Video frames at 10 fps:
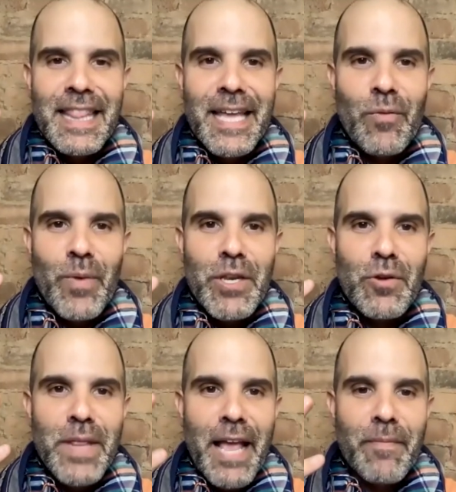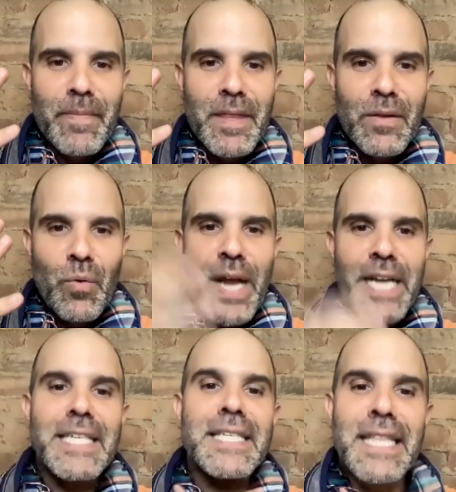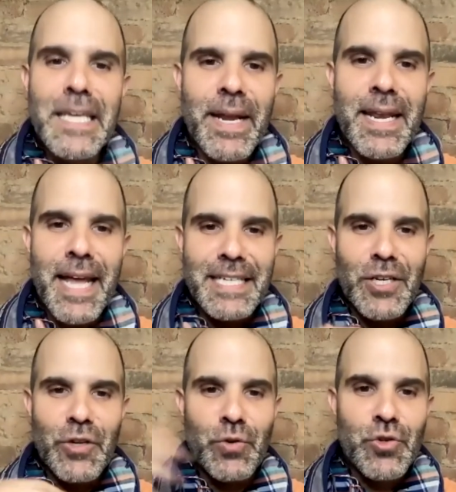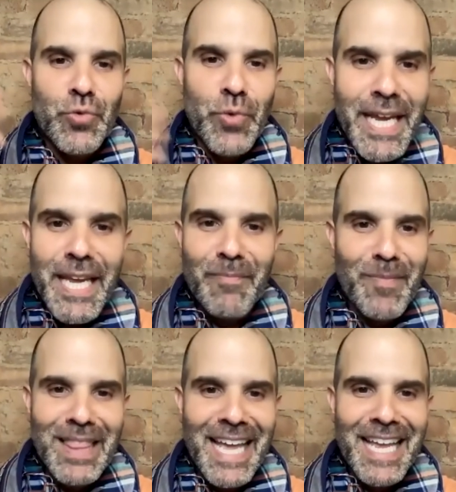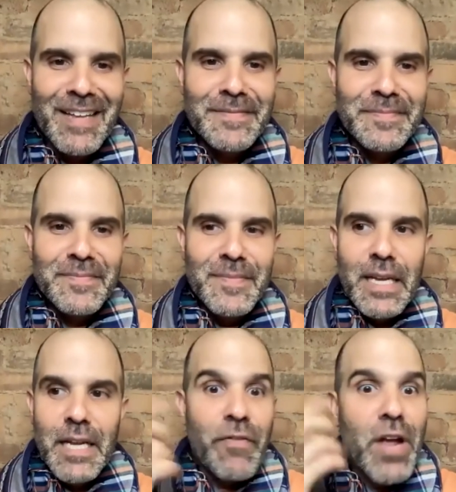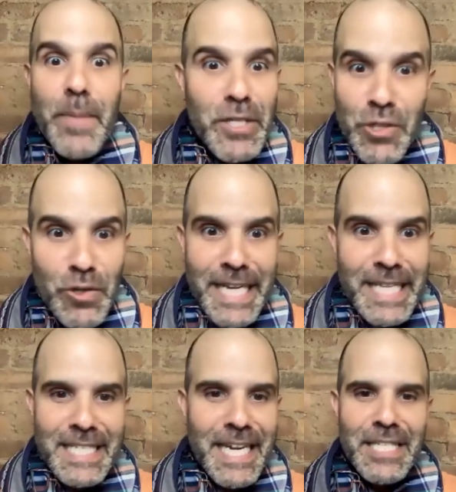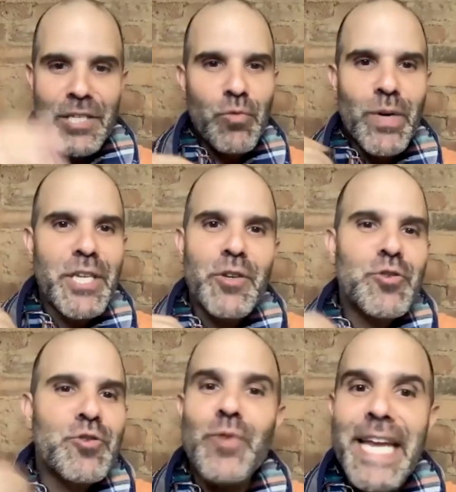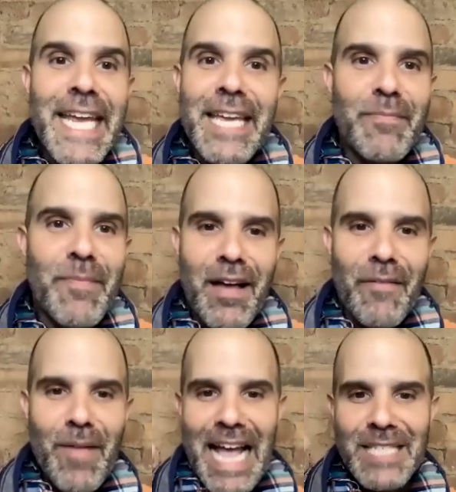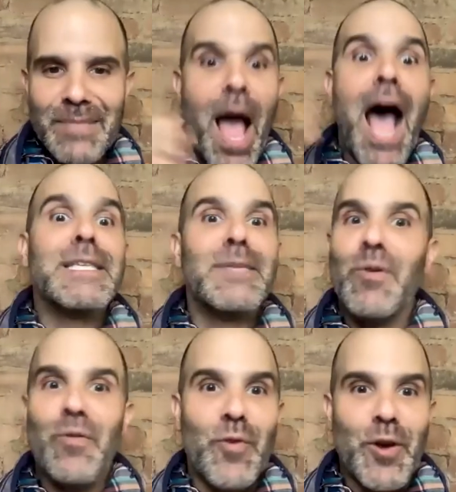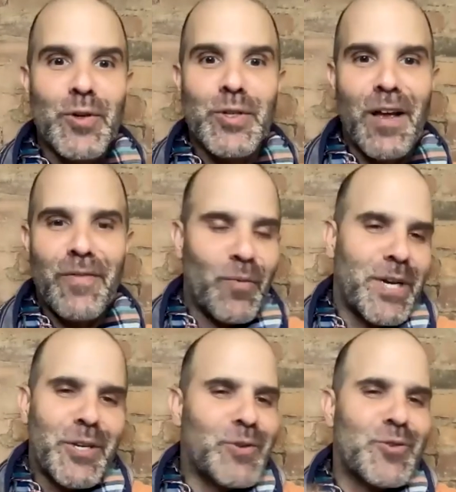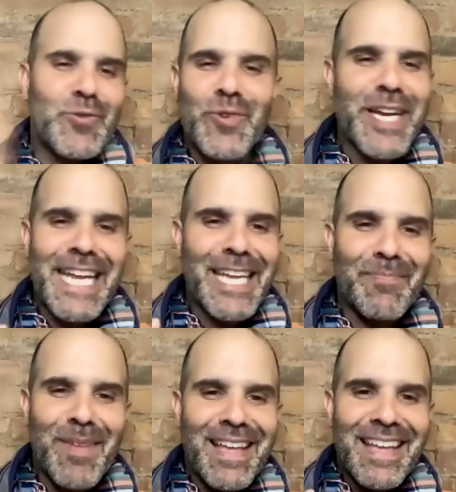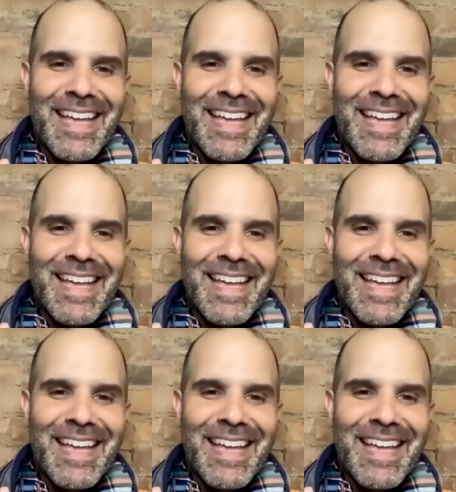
like when you like went to sleep at night, did you dream like of coming to the United States? Did you, what did you dream as possible for yourself? Like, what did you dream